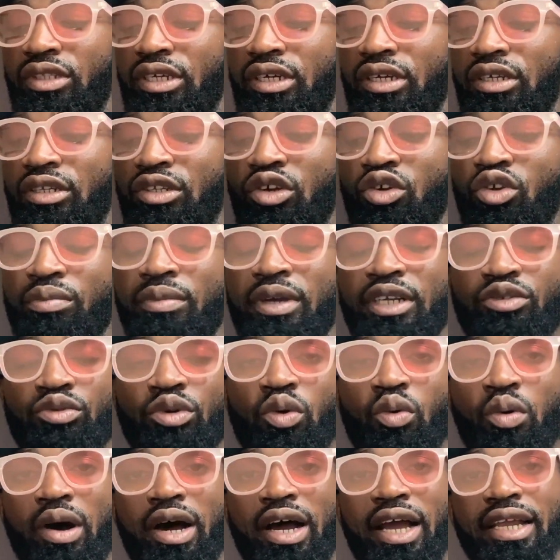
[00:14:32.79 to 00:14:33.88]
the document
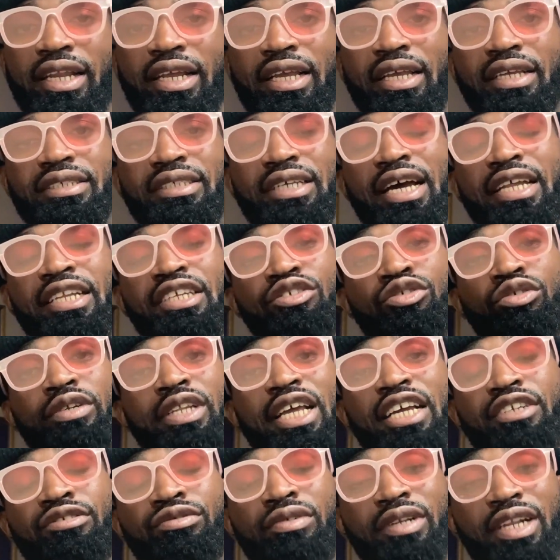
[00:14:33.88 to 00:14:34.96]
required is an
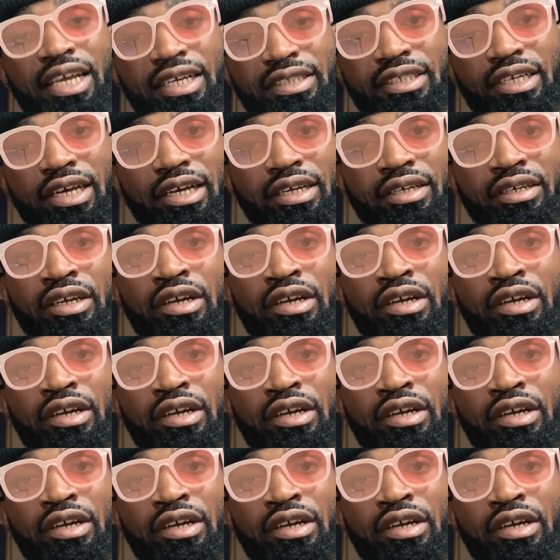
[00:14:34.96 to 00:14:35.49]
introductory letter